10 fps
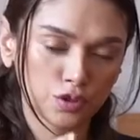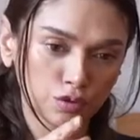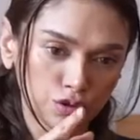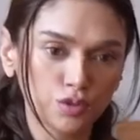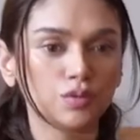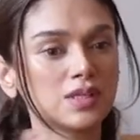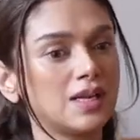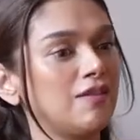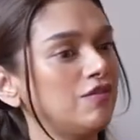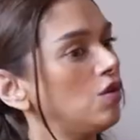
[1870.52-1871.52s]
to choose
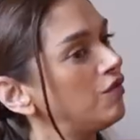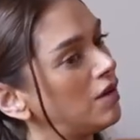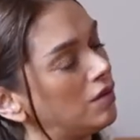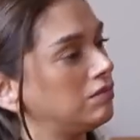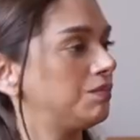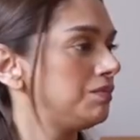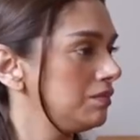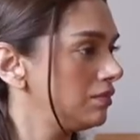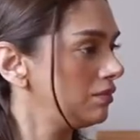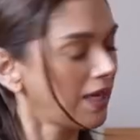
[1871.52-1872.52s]
love over
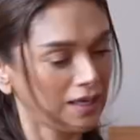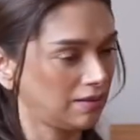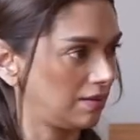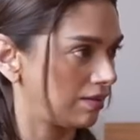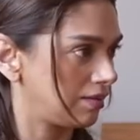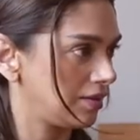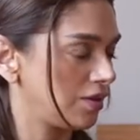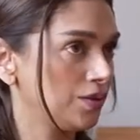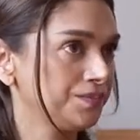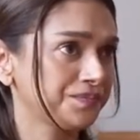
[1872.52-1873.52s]
anything, you
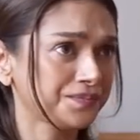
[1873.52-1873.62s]
know.